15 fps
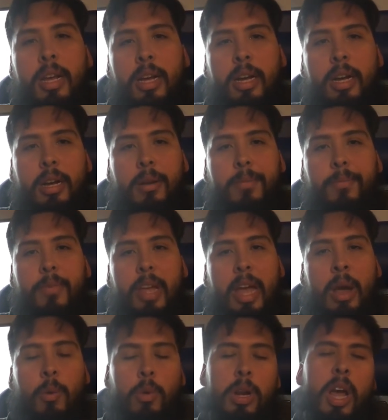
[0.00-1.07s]
Um,
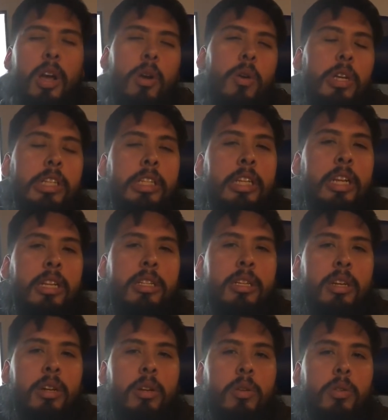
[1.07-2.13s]
I will not go into
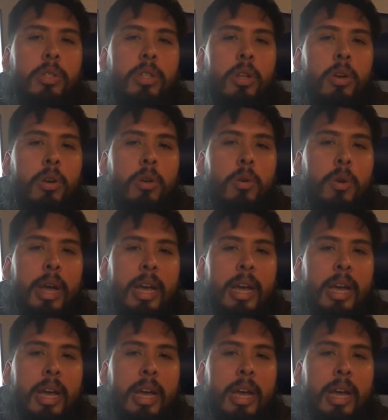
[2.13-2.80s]
details though